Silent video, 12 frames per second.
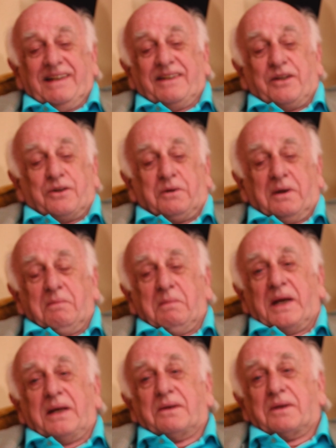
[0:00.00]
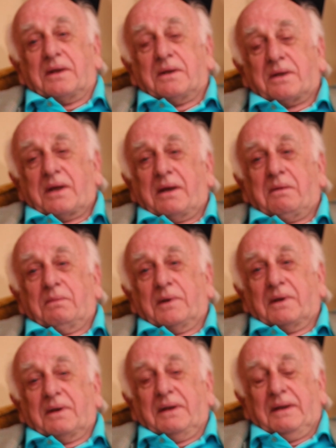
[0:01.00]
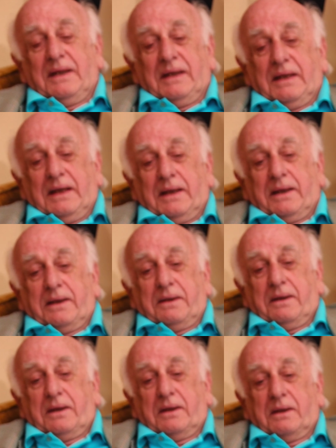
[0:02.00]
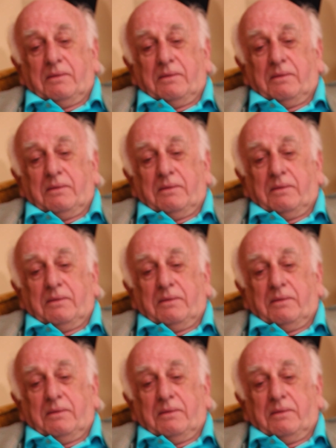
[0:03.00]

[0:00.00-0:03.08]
such an amazing statement. And